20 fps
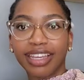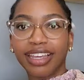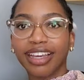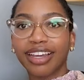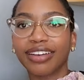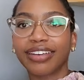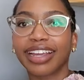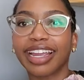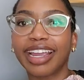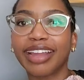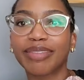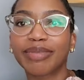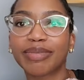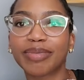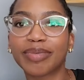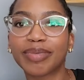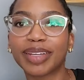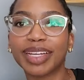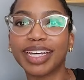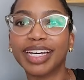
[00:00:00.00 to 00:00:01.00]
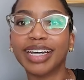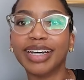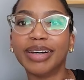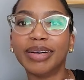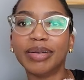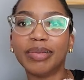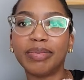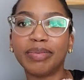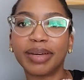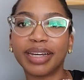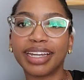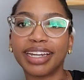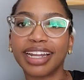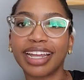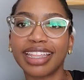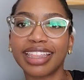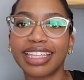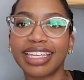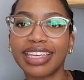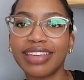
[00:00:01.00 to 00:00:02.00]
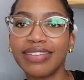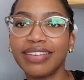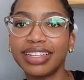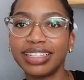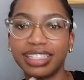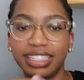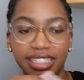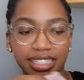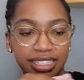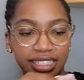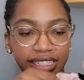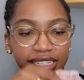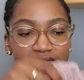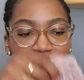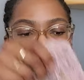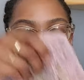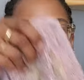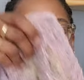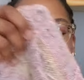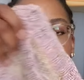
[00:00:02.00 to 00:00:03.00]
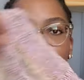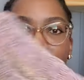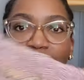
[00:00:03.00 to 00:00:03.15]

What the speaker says: Okay, but I think you can see